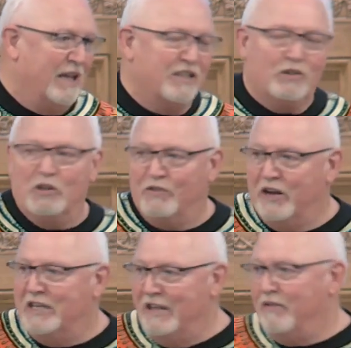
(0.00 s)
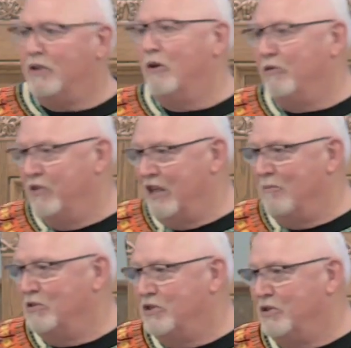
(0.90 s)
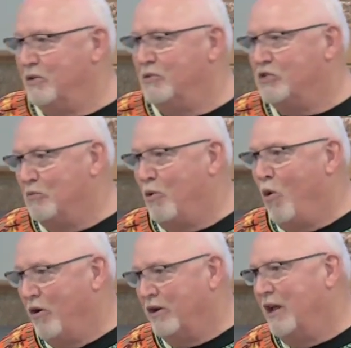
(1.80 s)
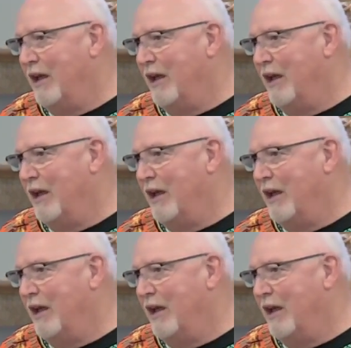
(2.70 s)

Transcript: and so it's very difficult for them to support